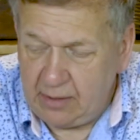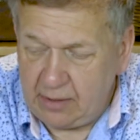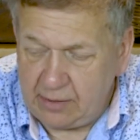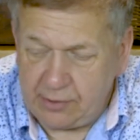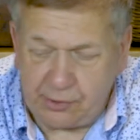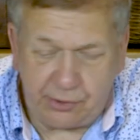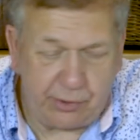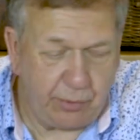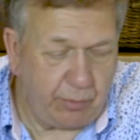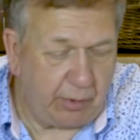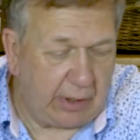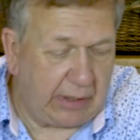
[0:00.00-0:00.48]
The
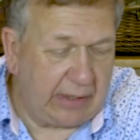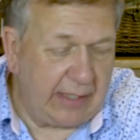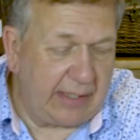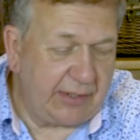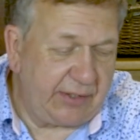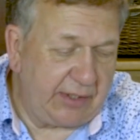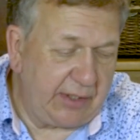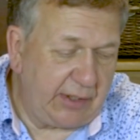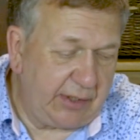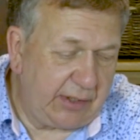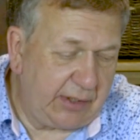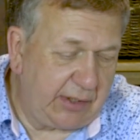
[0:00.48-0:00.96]
two
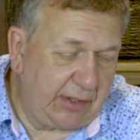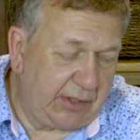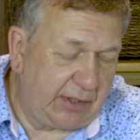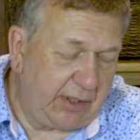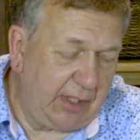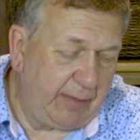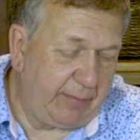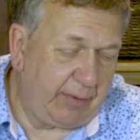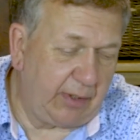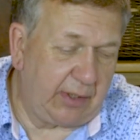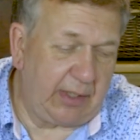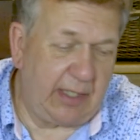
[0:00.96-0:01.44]
classics, the
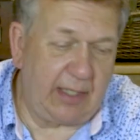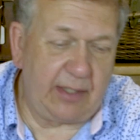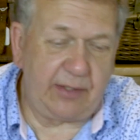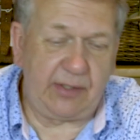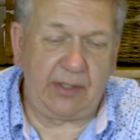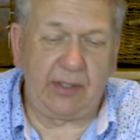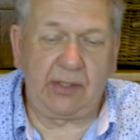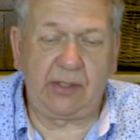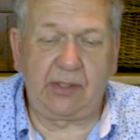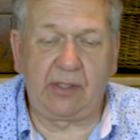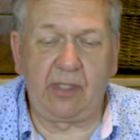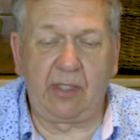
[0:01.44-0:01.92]
stable
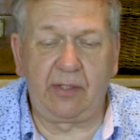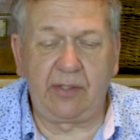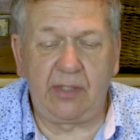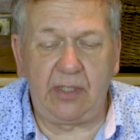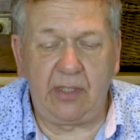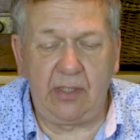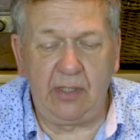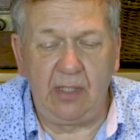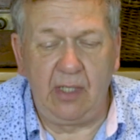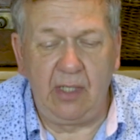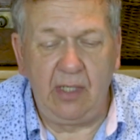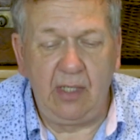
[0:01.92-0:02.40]
classics, are
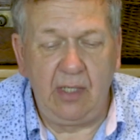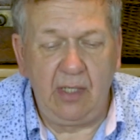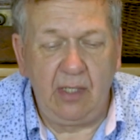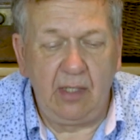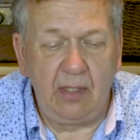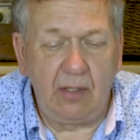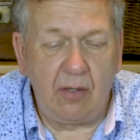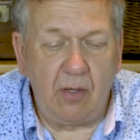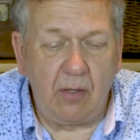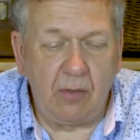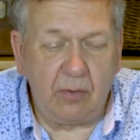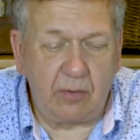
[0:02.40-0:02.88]
the
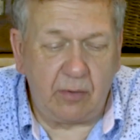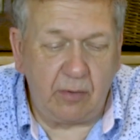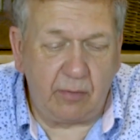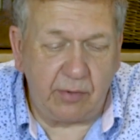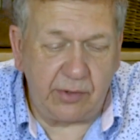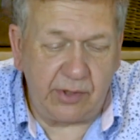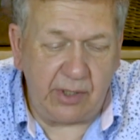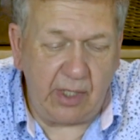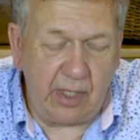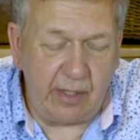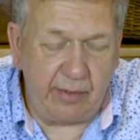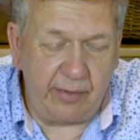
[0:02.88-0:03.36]

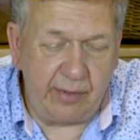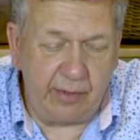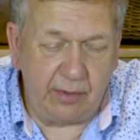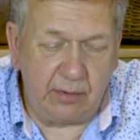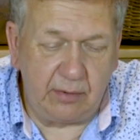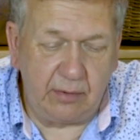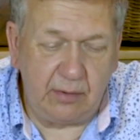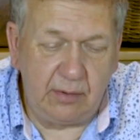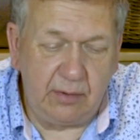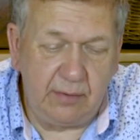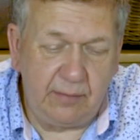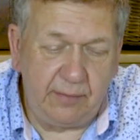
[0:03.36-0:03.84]
Allcock
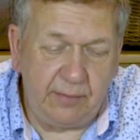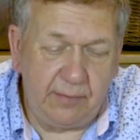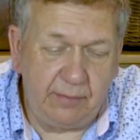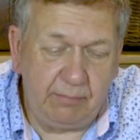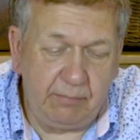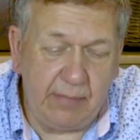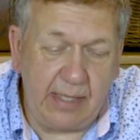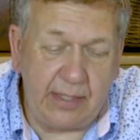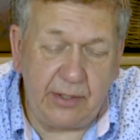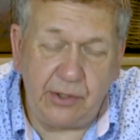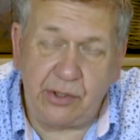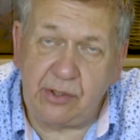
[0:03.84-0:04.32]
Aerial
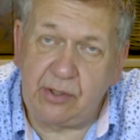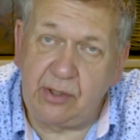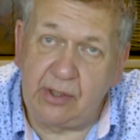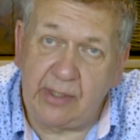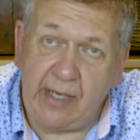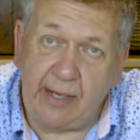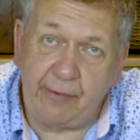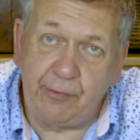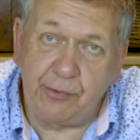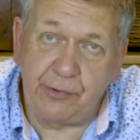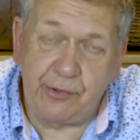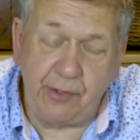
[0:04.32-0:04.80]
match, the
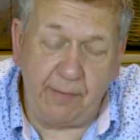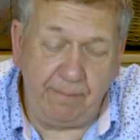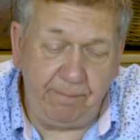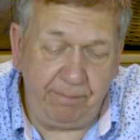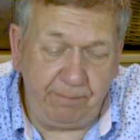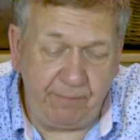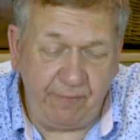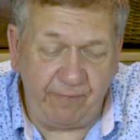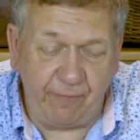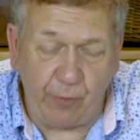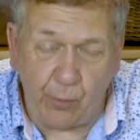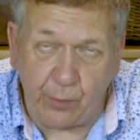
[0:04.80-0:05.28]
narrow drum,
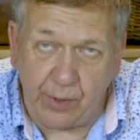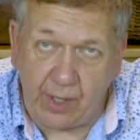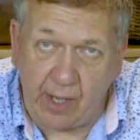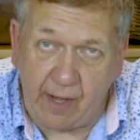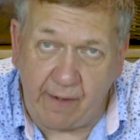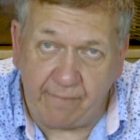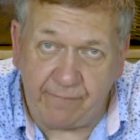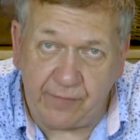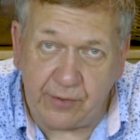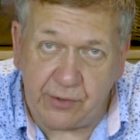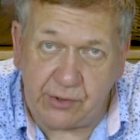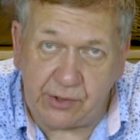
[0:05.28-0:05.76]

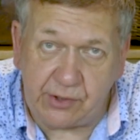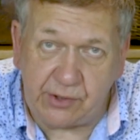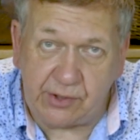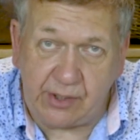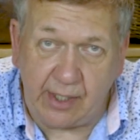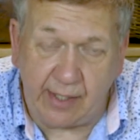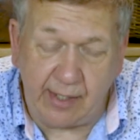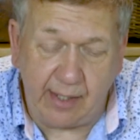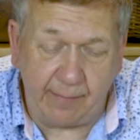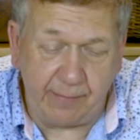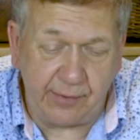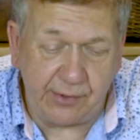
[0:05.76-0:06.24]
4.5 inches
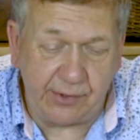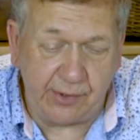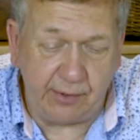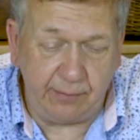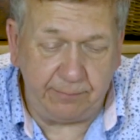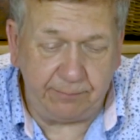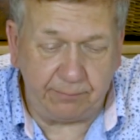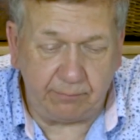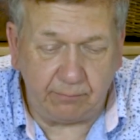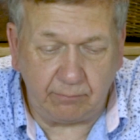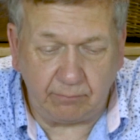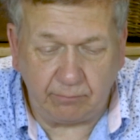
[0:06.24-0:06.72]

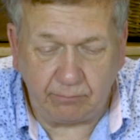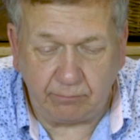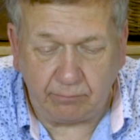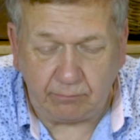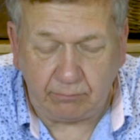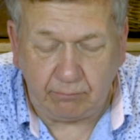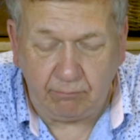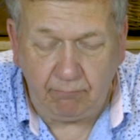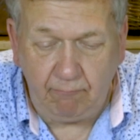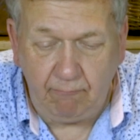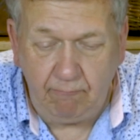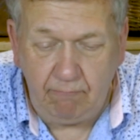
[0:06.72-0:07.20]
diameter,
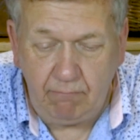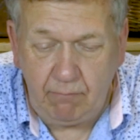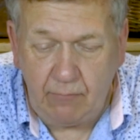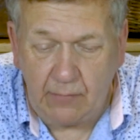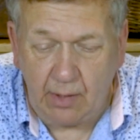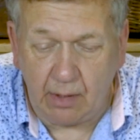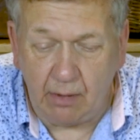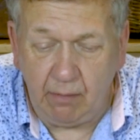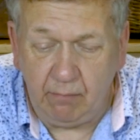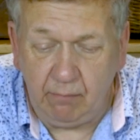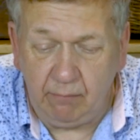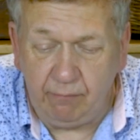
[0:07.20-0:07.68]

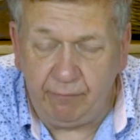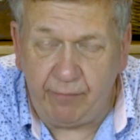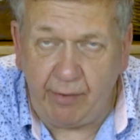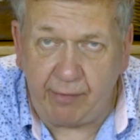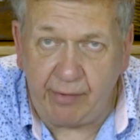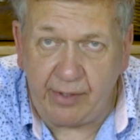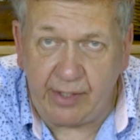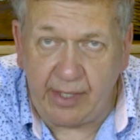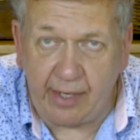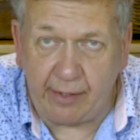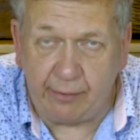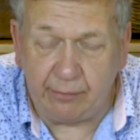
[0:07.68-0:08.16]

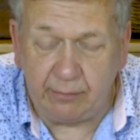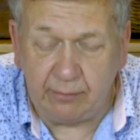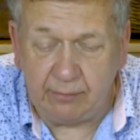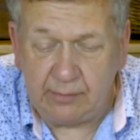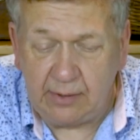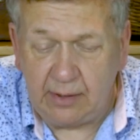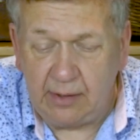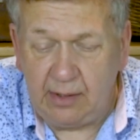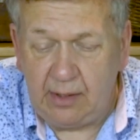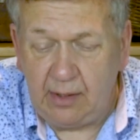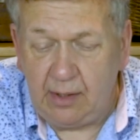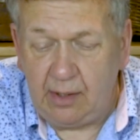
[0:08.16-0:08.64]
very narrow,
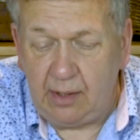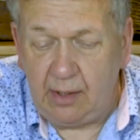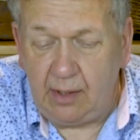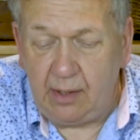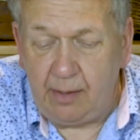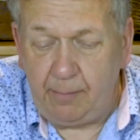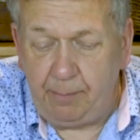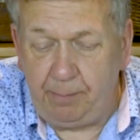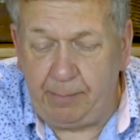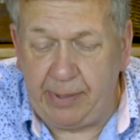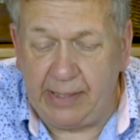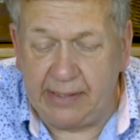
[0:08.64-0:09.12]

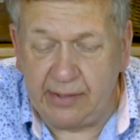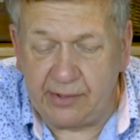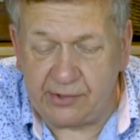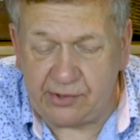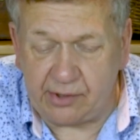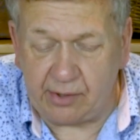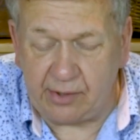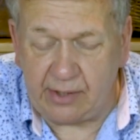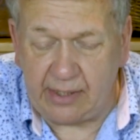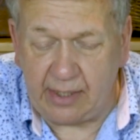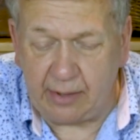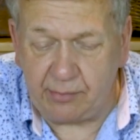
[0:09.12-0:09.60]
pillars
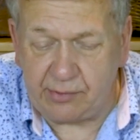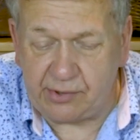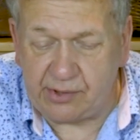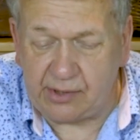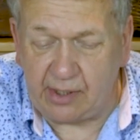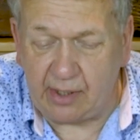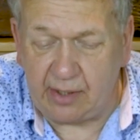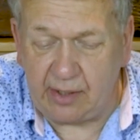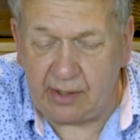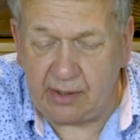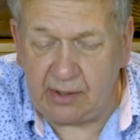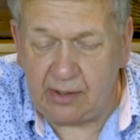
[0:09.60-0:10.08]
on the
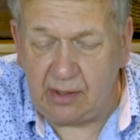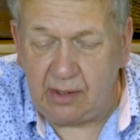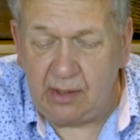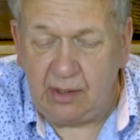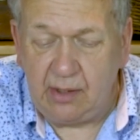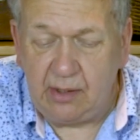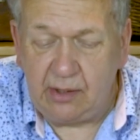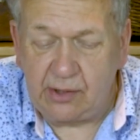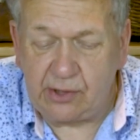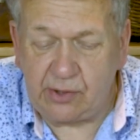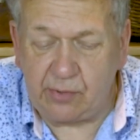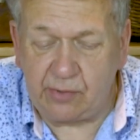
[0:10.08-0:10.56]
outside,
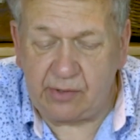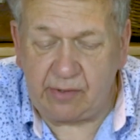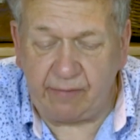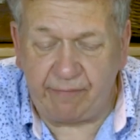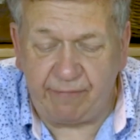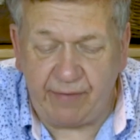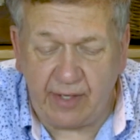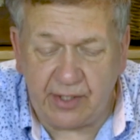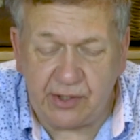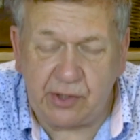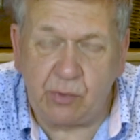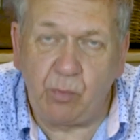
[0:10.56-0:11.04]
so it's a
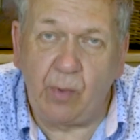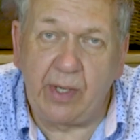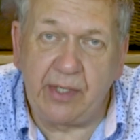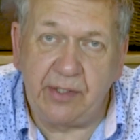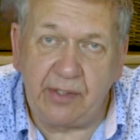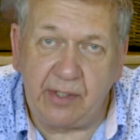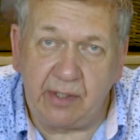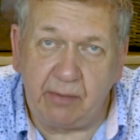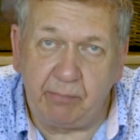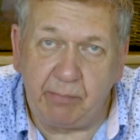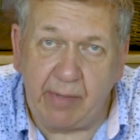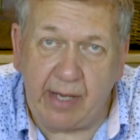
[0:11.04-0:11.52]
fast
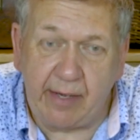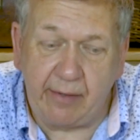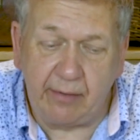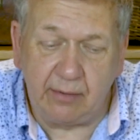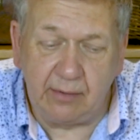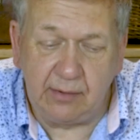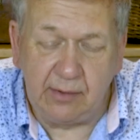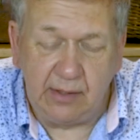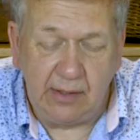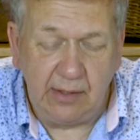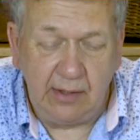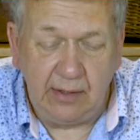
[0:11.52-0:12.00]
winding
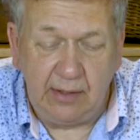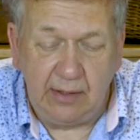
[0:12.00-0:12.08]
barrel.